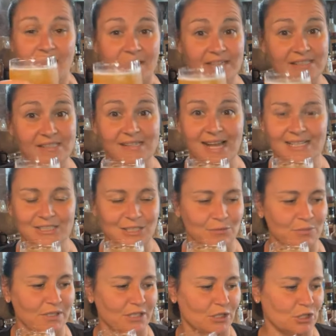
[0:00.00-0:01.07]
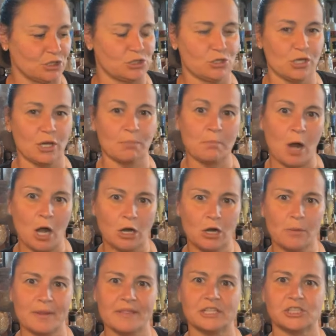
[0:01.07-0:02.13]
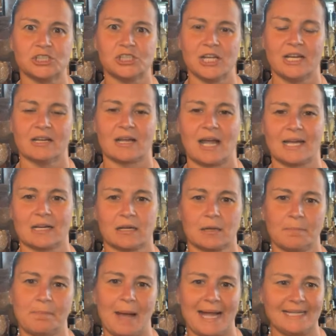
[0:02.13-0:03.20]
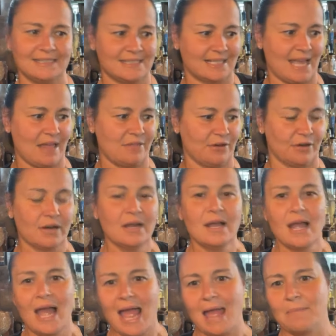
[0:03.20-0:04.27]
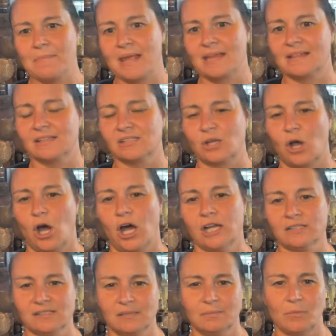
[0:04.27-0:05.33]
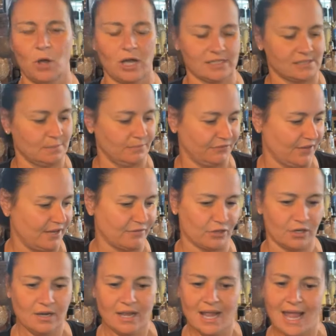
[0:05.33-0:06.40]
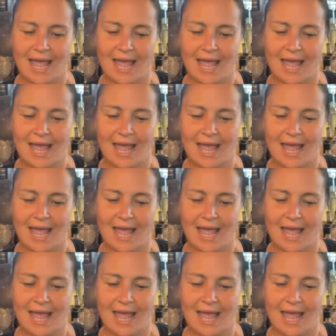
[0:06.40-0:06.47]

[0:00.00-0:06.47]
This is actually really good. So the Amaro and the gin kind of combine together and make this awesome, awesome flavor.